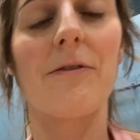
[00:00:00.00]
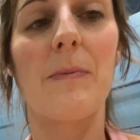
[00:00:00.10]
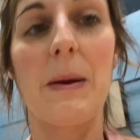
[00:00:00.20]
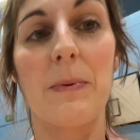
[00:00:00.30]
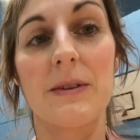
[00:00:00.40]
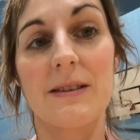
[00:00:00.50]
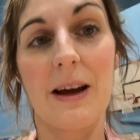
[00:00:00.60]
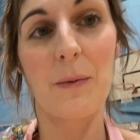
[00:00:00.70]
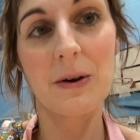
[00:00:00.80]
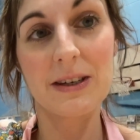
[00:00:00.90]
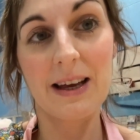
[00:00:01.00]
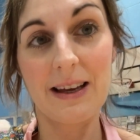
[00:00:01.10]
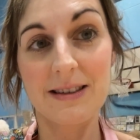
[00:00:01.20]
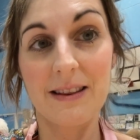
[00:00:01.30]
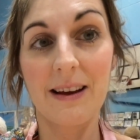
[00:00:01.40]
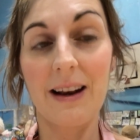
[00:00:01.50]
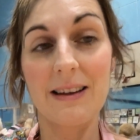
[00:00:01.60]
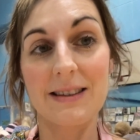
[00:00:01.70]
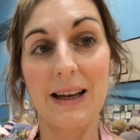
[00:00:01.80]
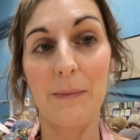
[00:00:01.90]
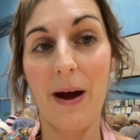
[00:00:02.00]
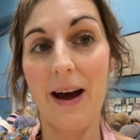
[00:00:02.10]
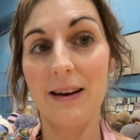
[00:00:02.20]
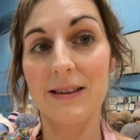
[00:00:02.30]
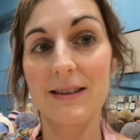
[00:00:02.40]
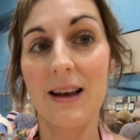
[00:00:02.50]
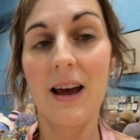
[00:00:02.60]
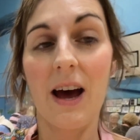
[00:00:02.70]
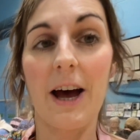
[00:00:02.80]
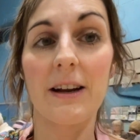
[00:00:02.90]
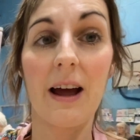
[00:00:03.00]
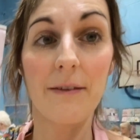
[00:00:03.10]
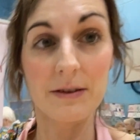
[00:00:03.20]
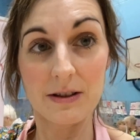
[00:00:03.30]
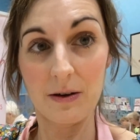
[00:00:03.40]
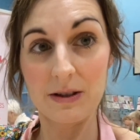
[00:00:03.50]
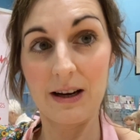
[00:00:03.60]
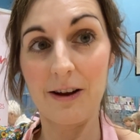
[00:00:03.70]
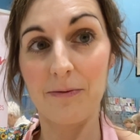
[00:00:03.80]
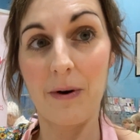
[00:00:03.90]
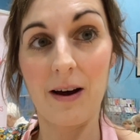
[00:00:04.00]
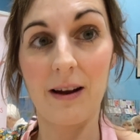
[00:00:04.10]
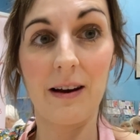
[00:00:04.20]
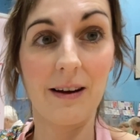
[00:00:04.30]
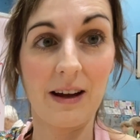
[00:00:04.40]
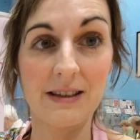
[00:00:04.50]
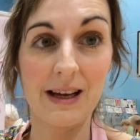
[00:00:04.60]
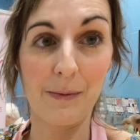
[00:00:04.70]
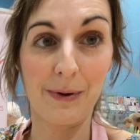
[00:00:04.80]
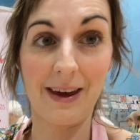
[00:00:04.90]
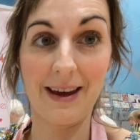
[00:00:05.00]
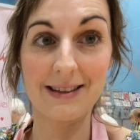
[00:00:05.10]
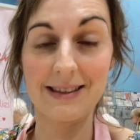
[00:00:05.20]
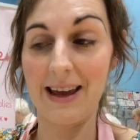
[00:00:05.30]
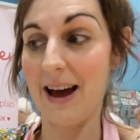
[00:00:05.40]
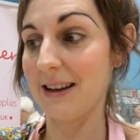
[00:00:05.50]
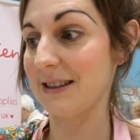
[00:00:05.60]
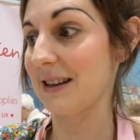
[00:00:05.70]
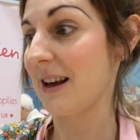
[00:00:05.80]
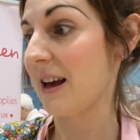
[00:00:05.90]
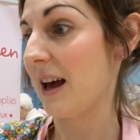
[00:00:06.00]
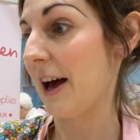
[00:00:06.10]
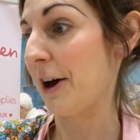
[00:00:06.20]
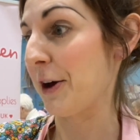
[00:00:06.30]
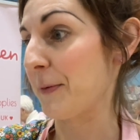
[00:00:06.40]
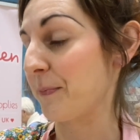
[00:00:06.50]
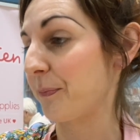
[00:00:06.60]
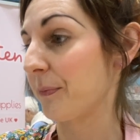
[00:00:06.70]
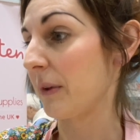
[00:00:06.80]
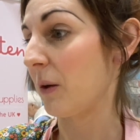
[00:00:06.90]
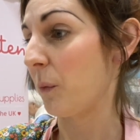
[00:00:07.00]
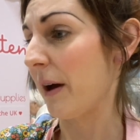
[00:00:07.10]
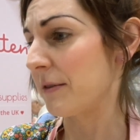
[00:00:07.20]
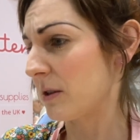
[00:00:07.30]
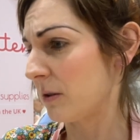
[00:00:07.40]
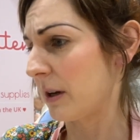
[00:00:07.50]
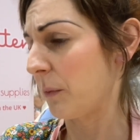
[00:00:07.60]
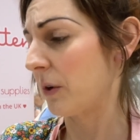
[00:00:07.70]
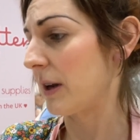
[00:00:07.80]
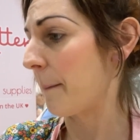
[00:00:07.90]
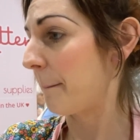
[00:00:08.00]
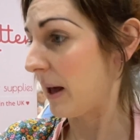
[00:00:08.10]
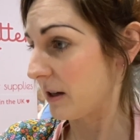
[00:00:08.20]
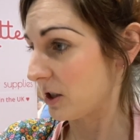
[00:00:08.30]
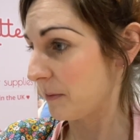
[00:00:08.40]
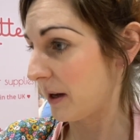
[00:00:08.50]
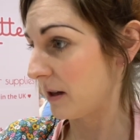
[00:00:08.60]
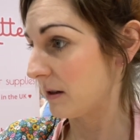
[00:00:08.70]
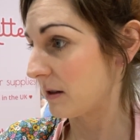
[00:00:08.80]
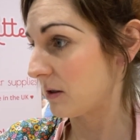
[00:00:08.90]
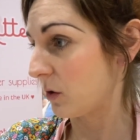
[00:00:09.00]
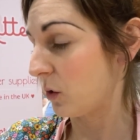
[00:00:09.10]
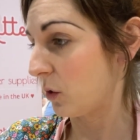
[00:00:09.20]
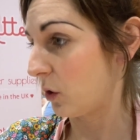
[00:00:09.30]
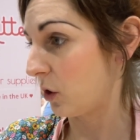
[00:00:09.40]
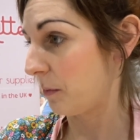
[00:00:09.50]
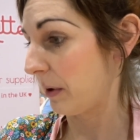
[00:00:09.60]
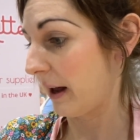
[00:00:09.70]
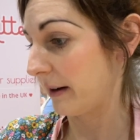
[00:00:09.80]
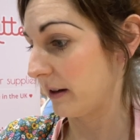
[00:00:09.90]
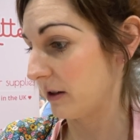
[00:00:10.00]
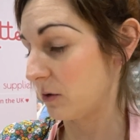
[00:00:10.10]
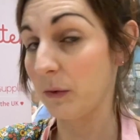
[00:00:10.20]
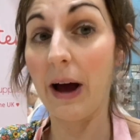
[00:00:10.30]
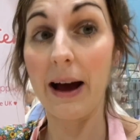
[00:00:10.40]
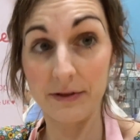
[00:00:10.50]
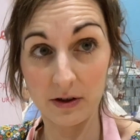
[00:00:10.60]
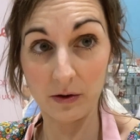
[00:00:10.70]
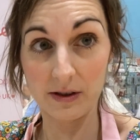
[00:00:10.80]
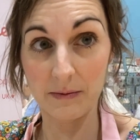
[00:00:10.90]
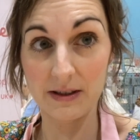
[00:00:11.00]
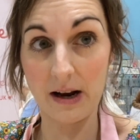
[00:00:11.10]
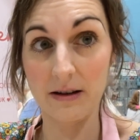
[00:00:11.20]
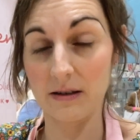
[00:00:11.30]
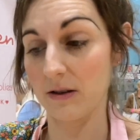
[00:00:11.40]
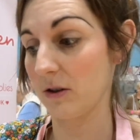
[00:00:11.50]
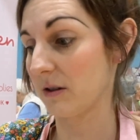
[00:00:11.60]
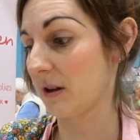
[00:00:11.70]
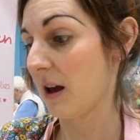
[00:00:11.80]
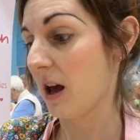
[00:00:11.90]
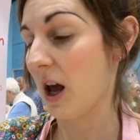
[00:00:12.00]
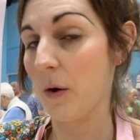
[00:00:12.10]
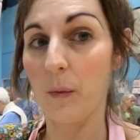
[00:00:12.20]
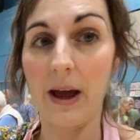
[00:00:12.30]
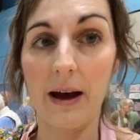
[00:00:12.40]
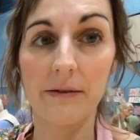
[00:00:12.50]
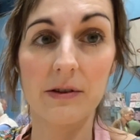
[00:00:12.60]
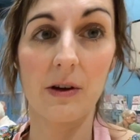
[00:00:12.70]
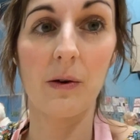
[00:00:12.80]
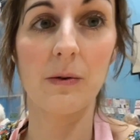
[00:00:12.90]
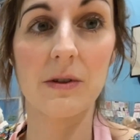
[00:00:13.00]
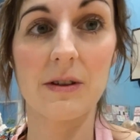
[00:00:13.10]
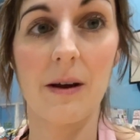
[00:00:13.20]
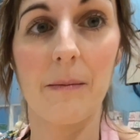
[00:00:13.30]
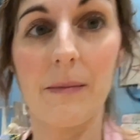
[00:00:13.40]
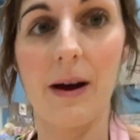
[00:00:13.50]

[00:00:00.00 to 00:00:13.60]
for people to tell what it is in the glassine bags, and I haven't sold any of my Lucky Dip kits yet. We haven't sold any wooden embellishments or planners. We have sold some stencils, and we have sold some